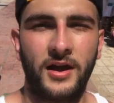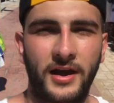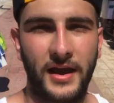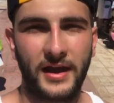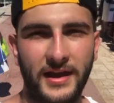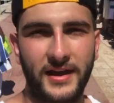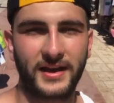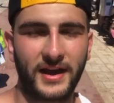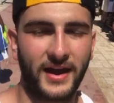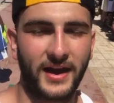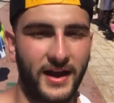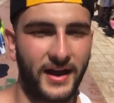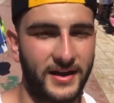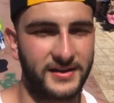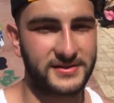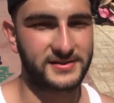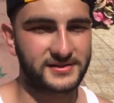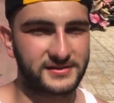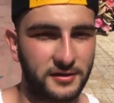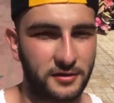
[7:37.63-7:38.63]
Hey
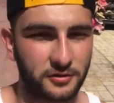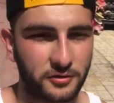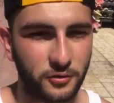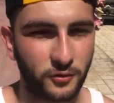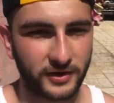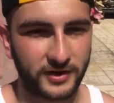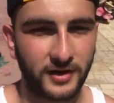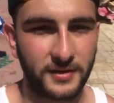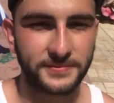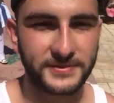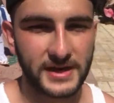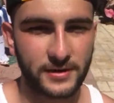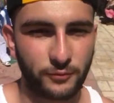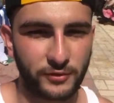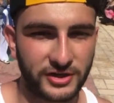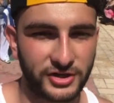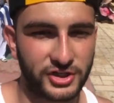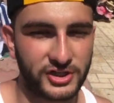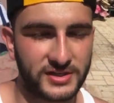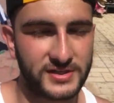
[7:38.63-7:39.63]
guys, so quick update, we
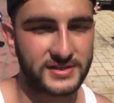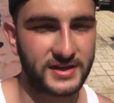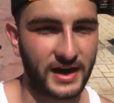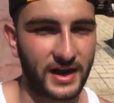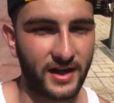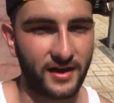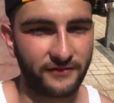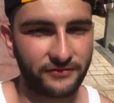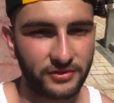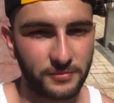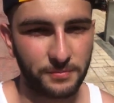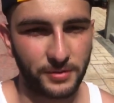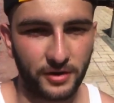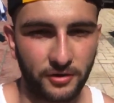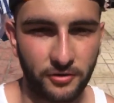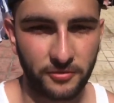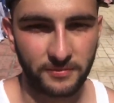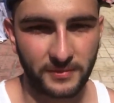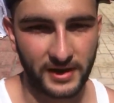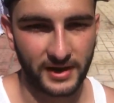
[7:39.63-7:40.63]
just got off the
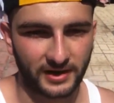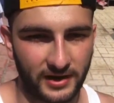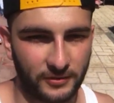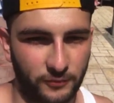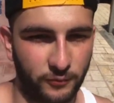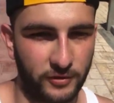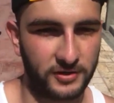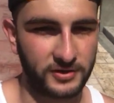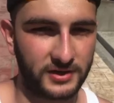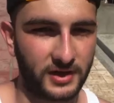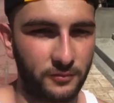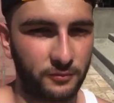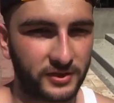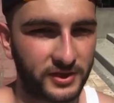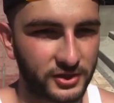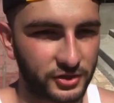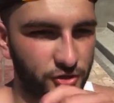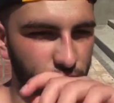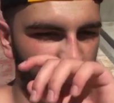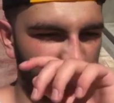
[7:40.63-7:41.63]
boat, man. We're done with
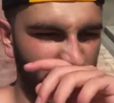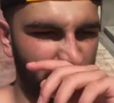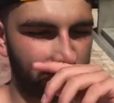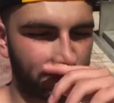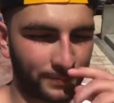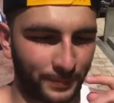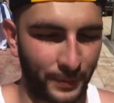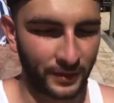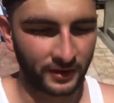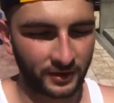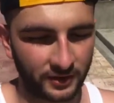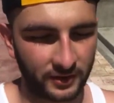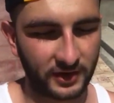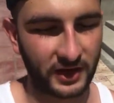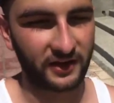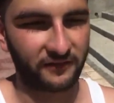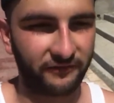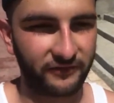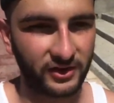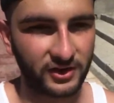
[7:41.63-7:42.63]
the trip,
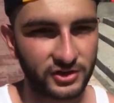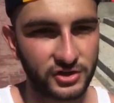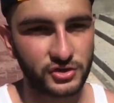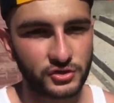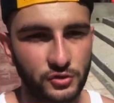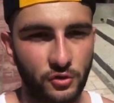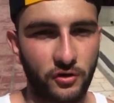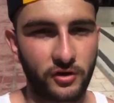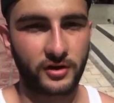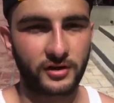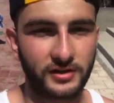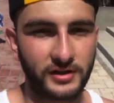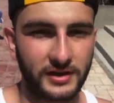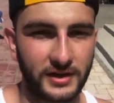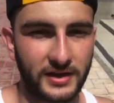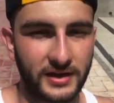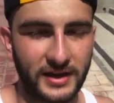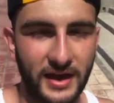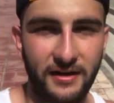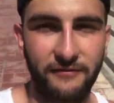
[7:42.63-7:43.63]
finished
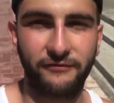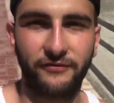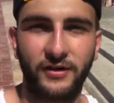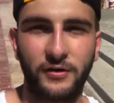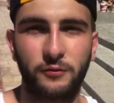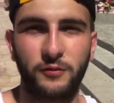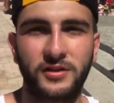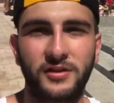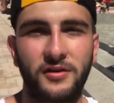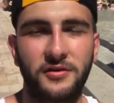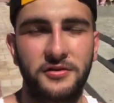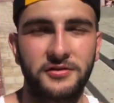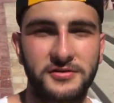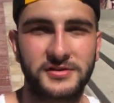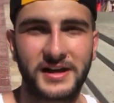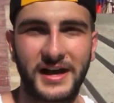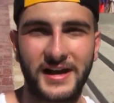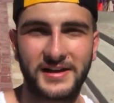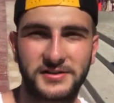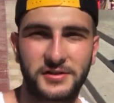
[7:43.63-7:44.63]
snorkeling, had fun with all those
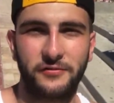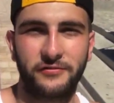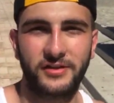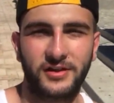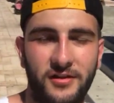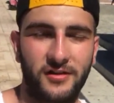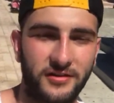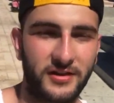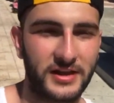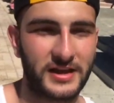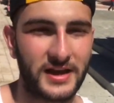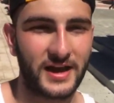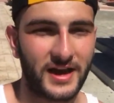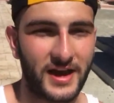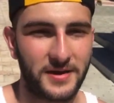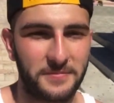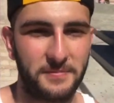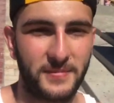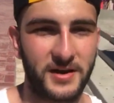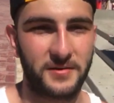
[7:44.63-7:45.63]
guys over there on the
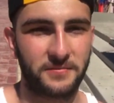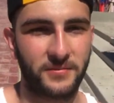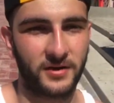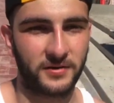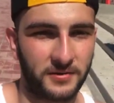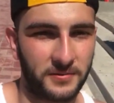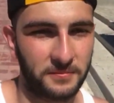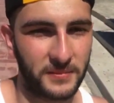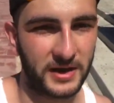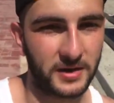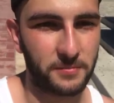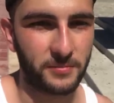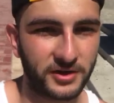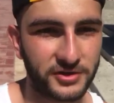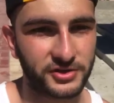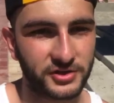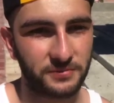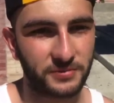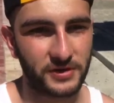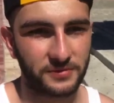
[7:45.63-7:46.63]
yacht, met a
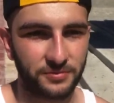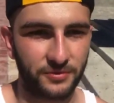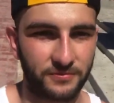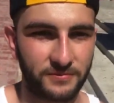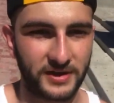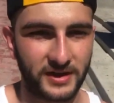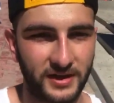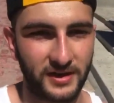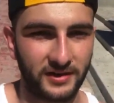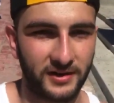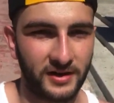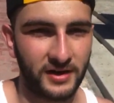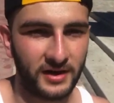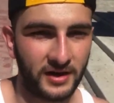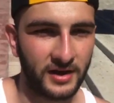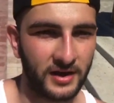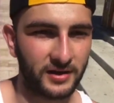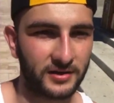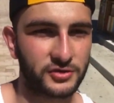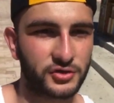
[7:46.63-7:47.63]
bunch of people, man.
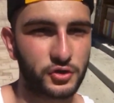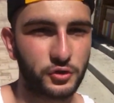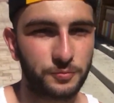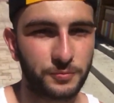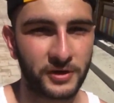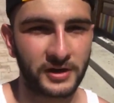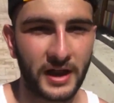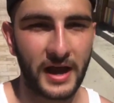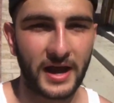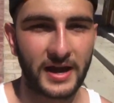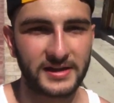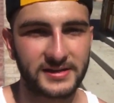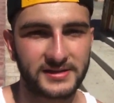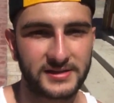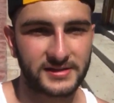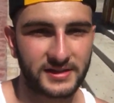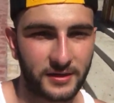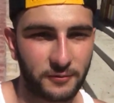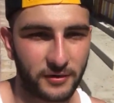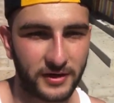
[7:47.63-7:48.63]
Super nice,
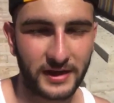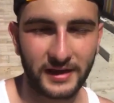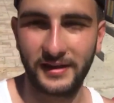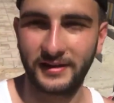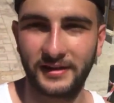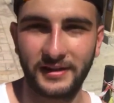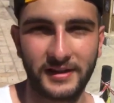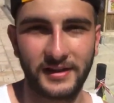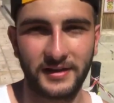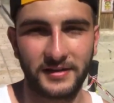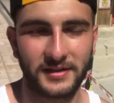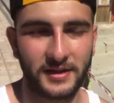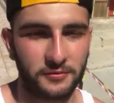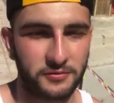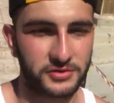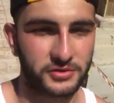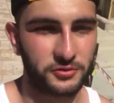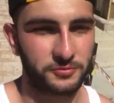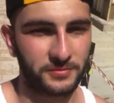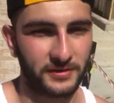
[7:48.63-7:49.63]
they were getting lit, they were
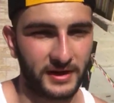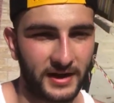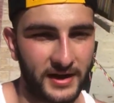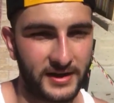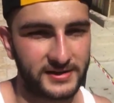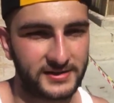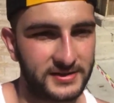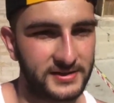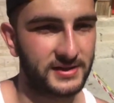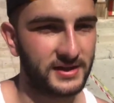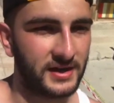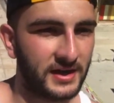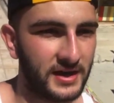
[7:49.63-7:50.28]
super nice.